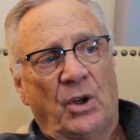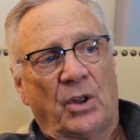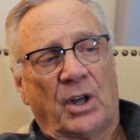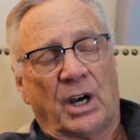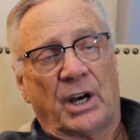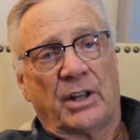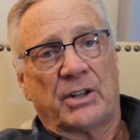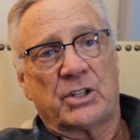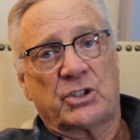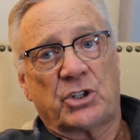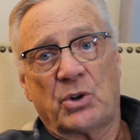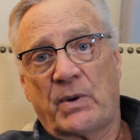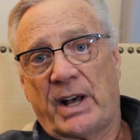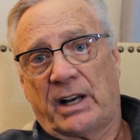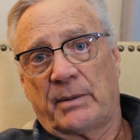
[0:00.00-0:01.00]
The
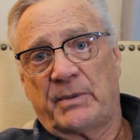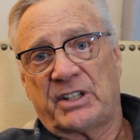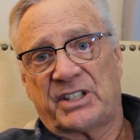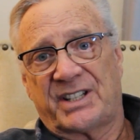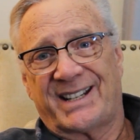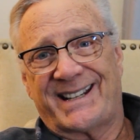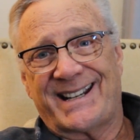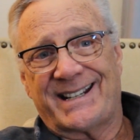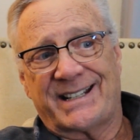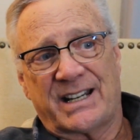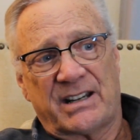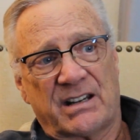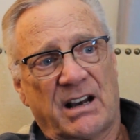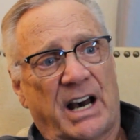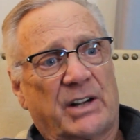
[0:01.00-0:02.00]
two elements that he
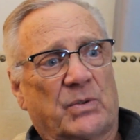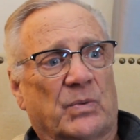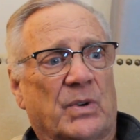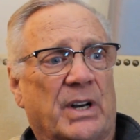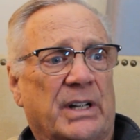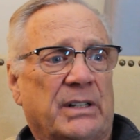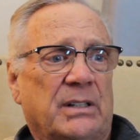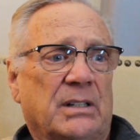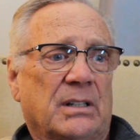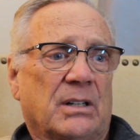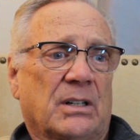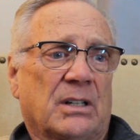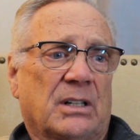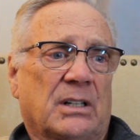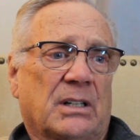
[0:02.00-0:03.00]
did not run
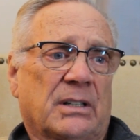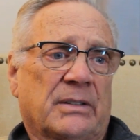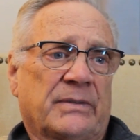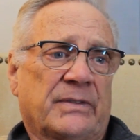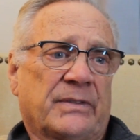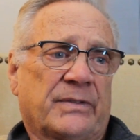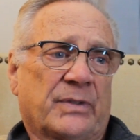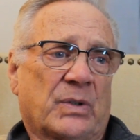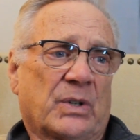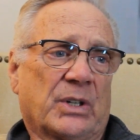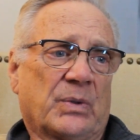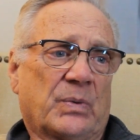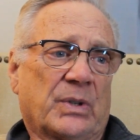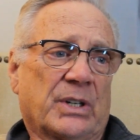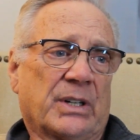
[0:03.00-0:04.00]

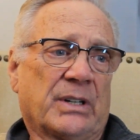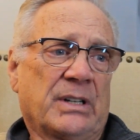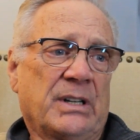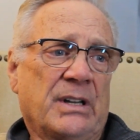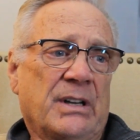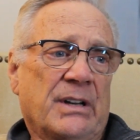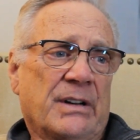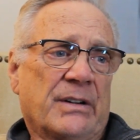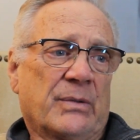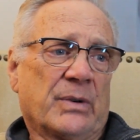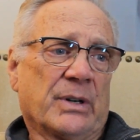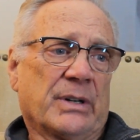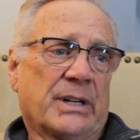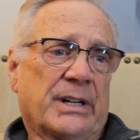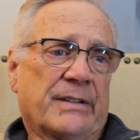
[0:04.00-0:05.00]
for
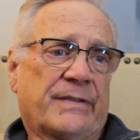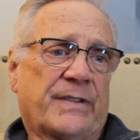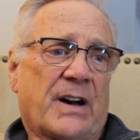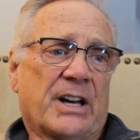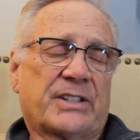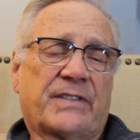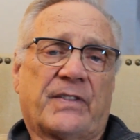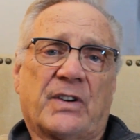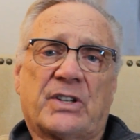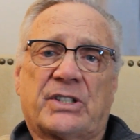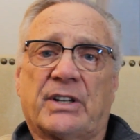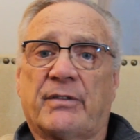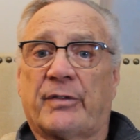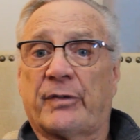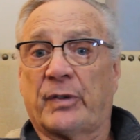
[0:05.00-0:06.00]
were phosphorus
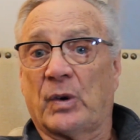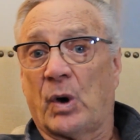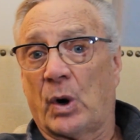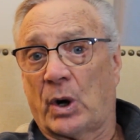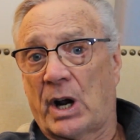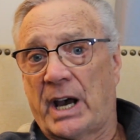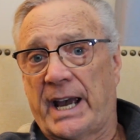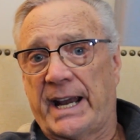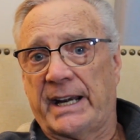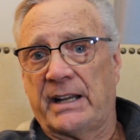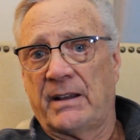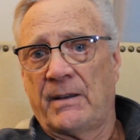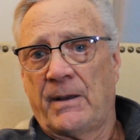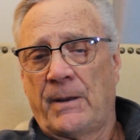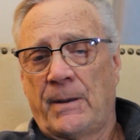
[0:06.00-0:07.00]
and fluoride.
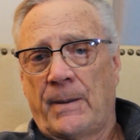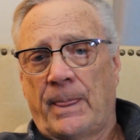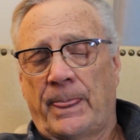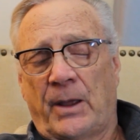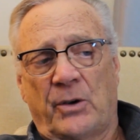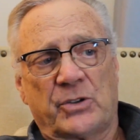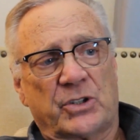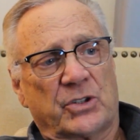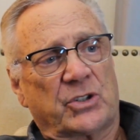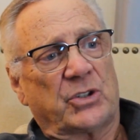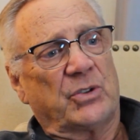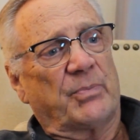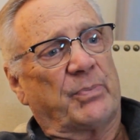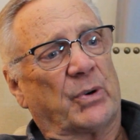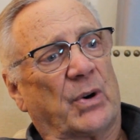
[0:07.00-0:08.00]
Those are
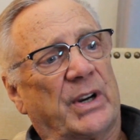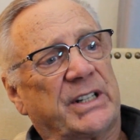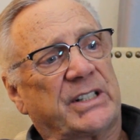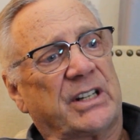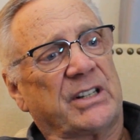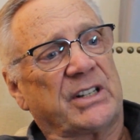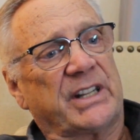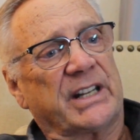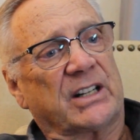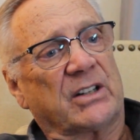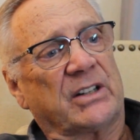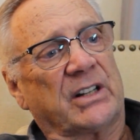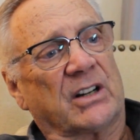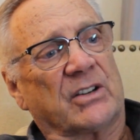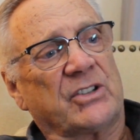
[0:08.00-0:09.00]
two poisons
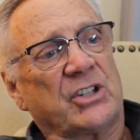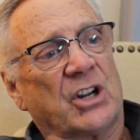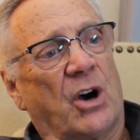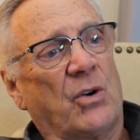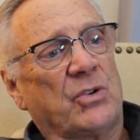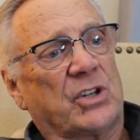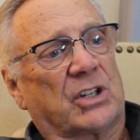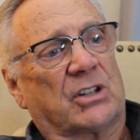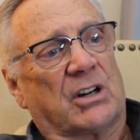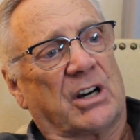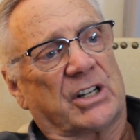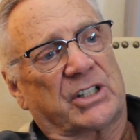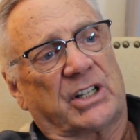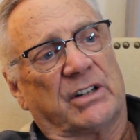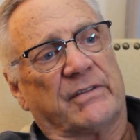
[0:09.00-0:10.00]
that they're known to
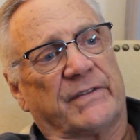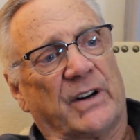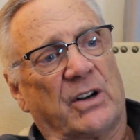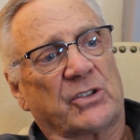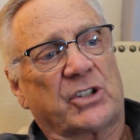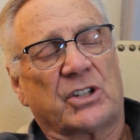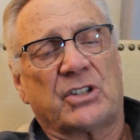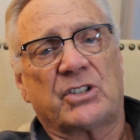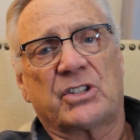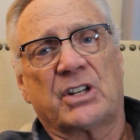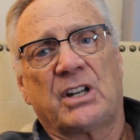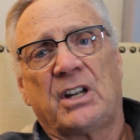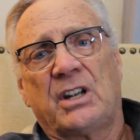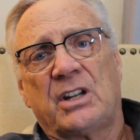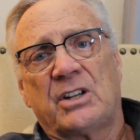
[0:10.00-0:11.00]
cause convulsions,
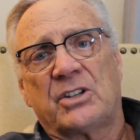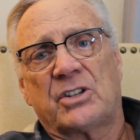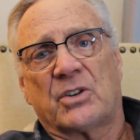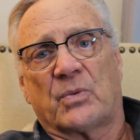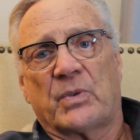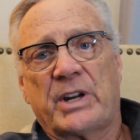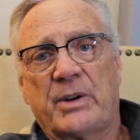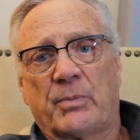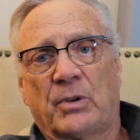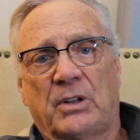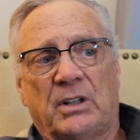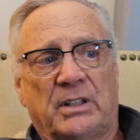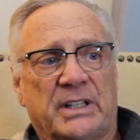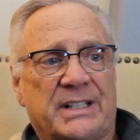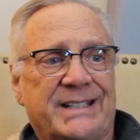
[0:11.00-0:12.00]

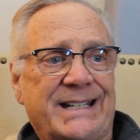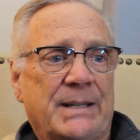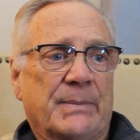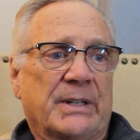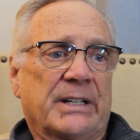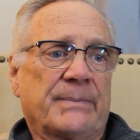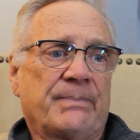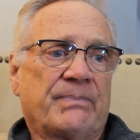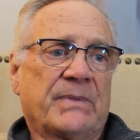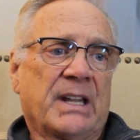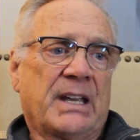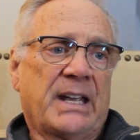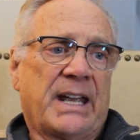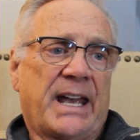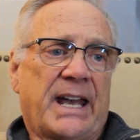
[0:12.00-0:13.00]
cerebral edema,
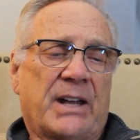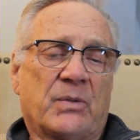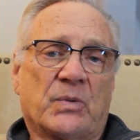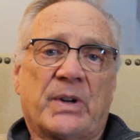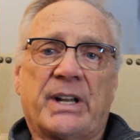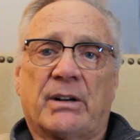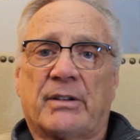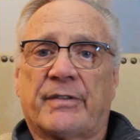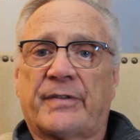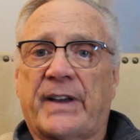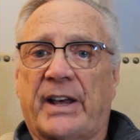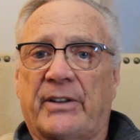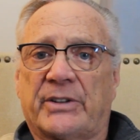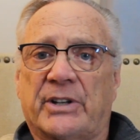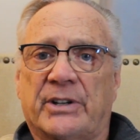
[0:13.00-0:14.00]
and renal
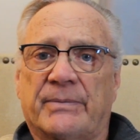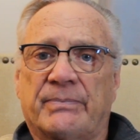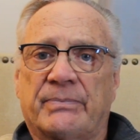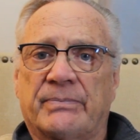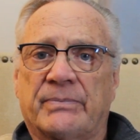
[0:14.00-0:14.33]
failure,